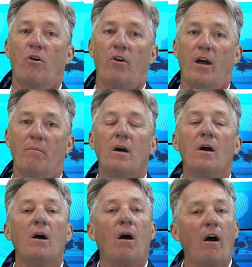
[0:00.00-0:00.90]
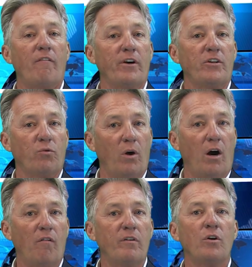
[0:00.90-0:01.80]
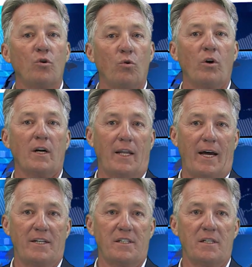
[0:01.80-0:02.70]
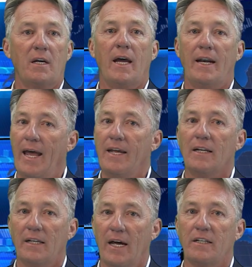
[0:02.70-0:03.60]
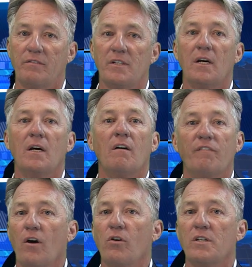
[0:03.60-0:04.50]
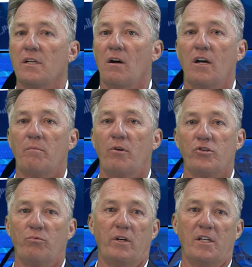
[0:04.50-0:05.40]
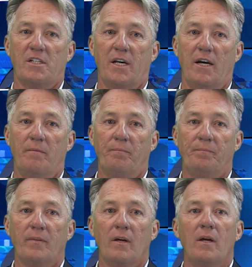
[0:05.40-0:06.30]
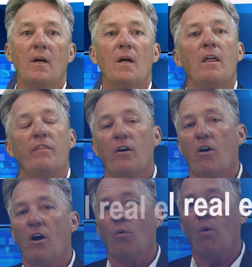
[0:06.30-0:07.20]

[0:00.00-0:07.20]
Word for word: program, offering 12 core classes and electives focusing on commercial real estate. There are a